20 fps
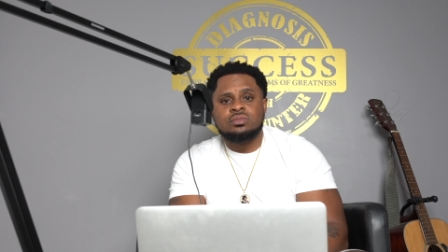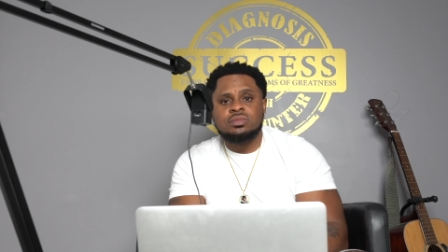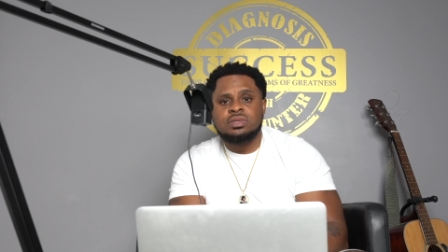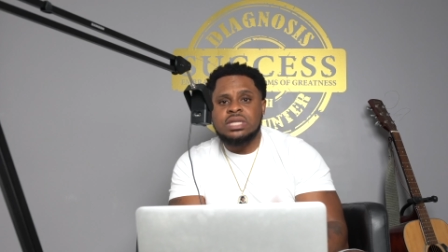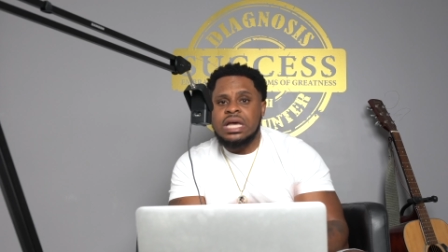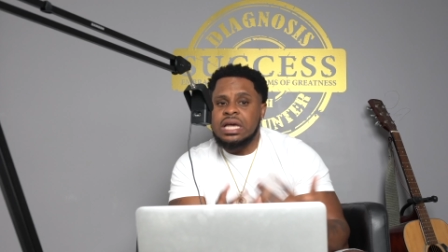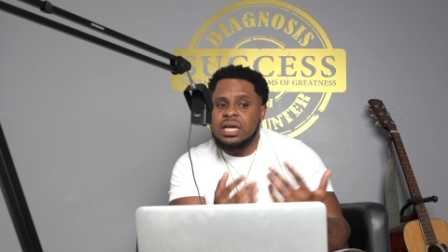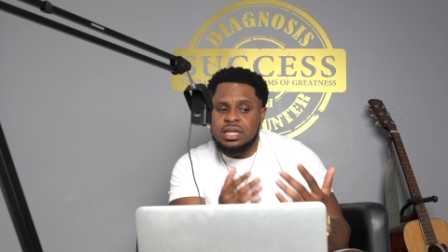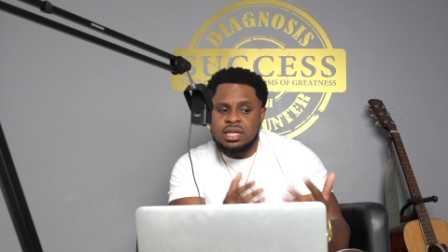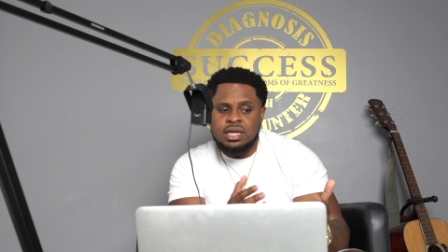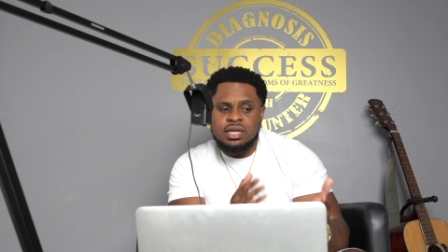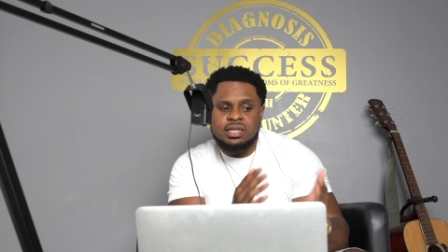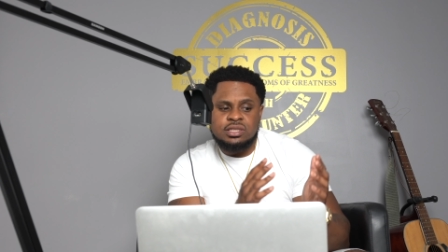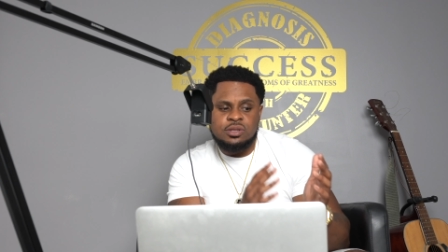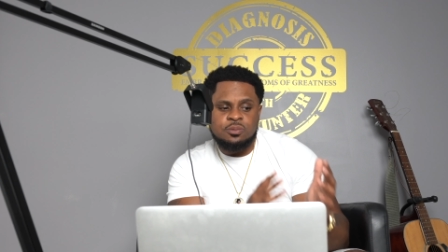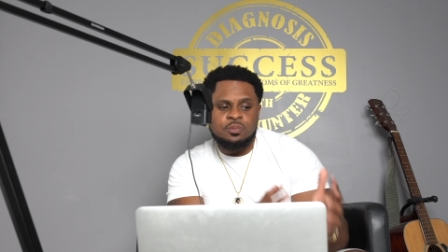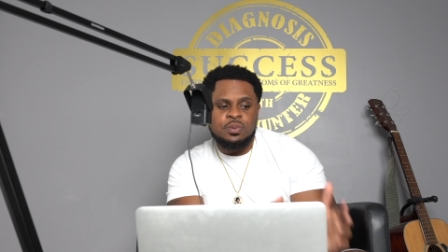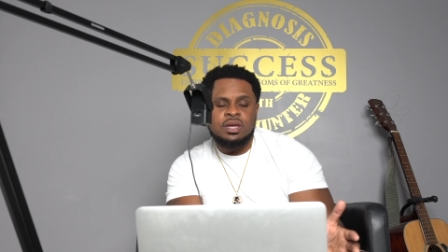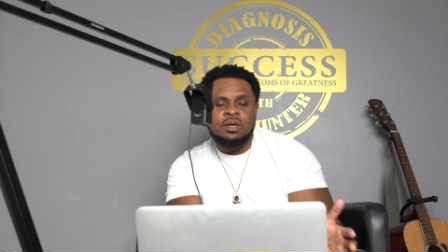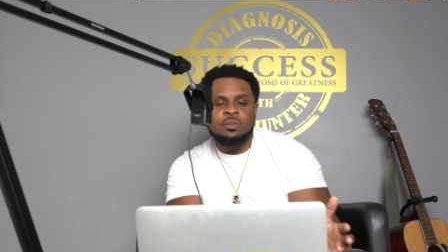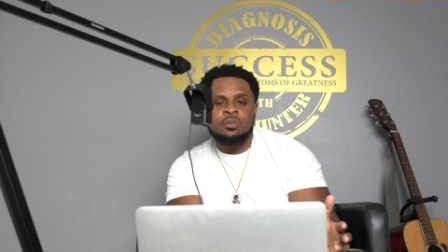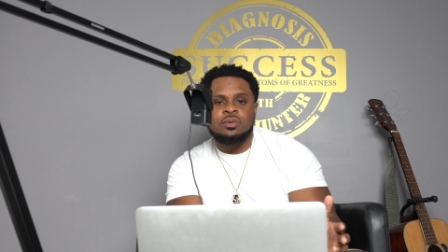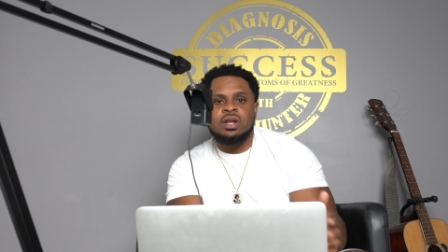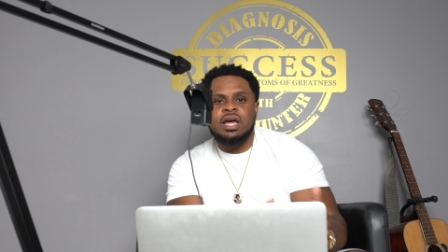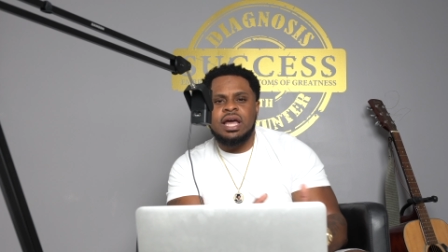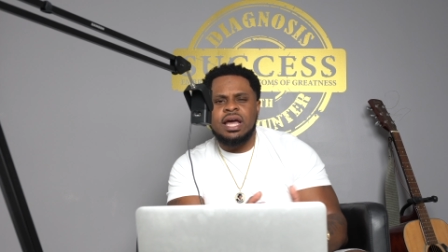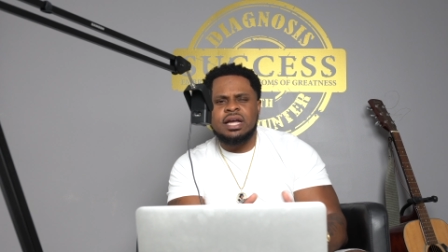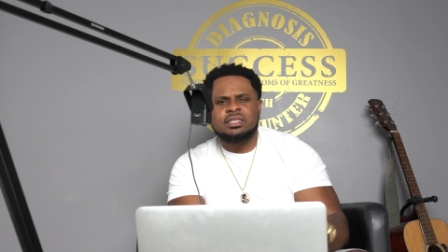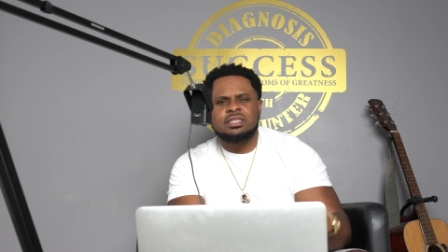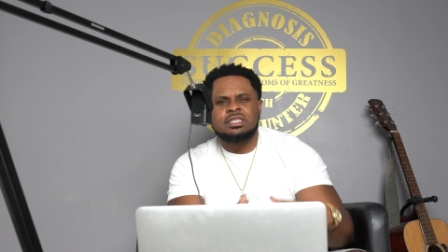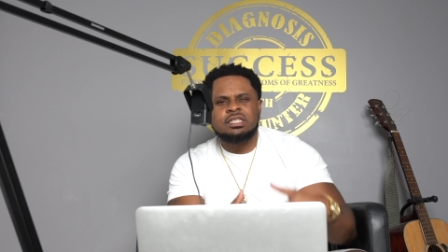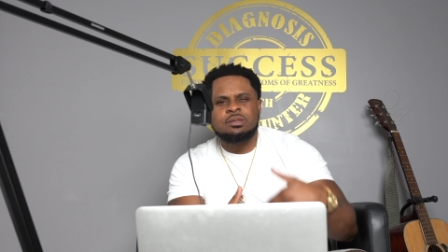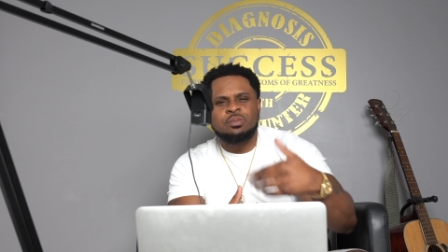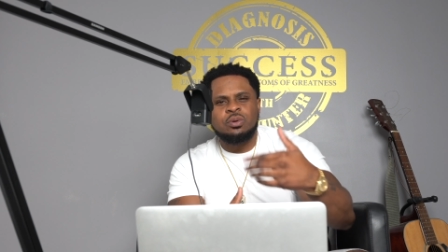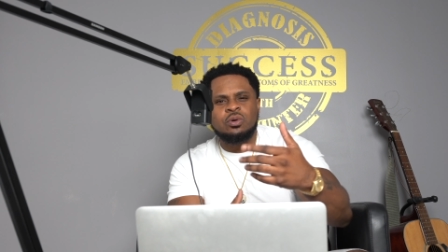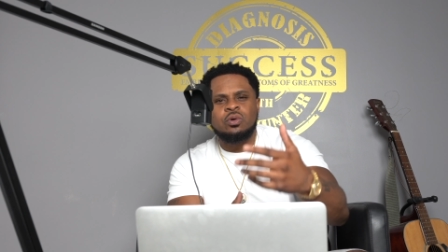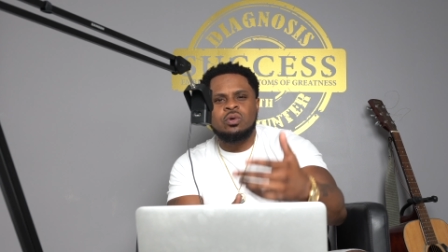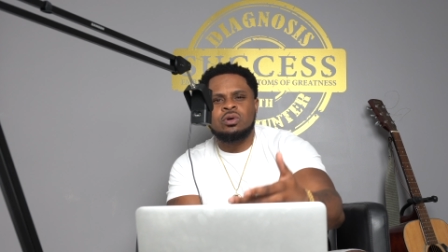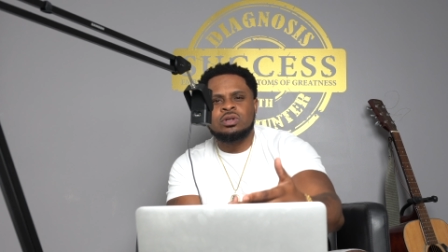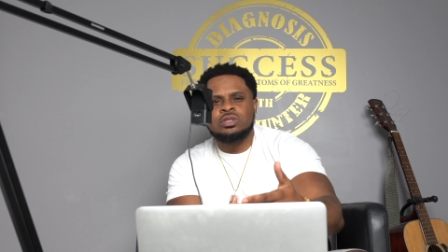Take a look at the people that actually
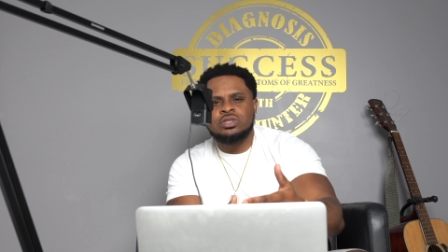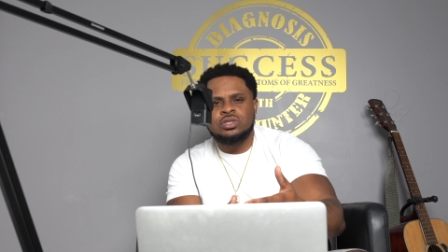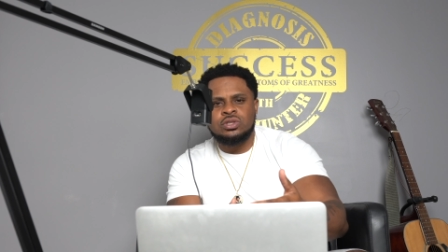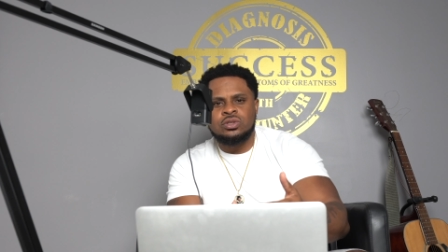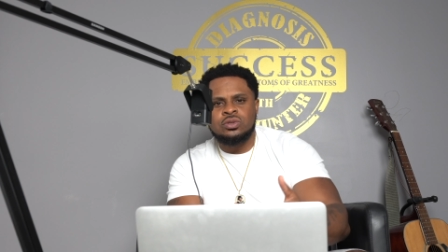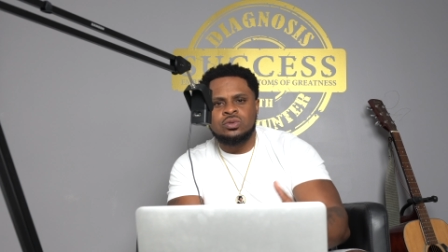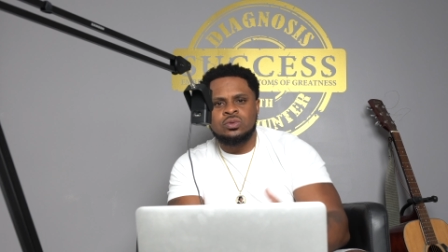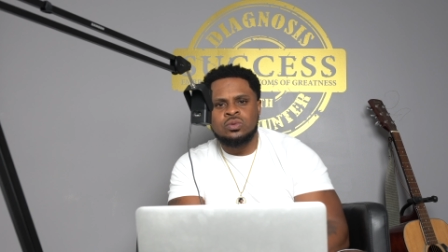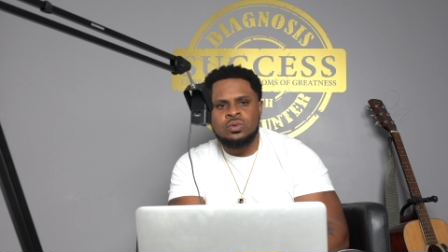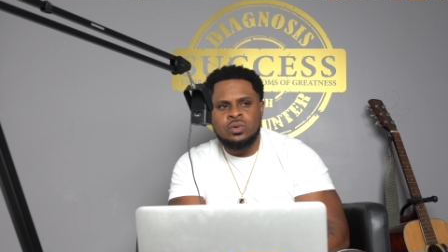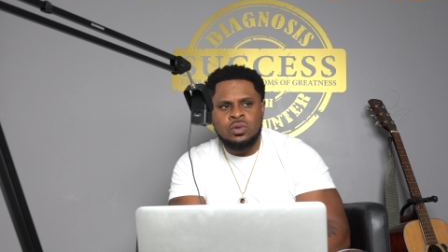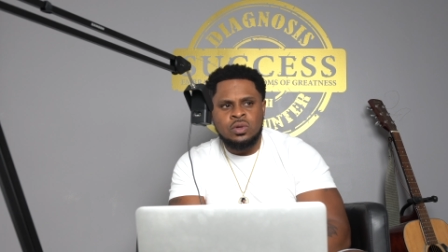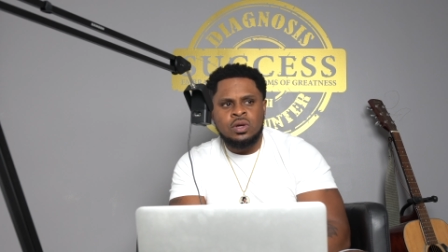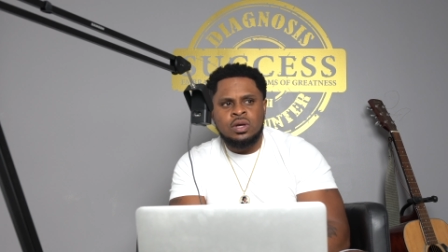pour into you,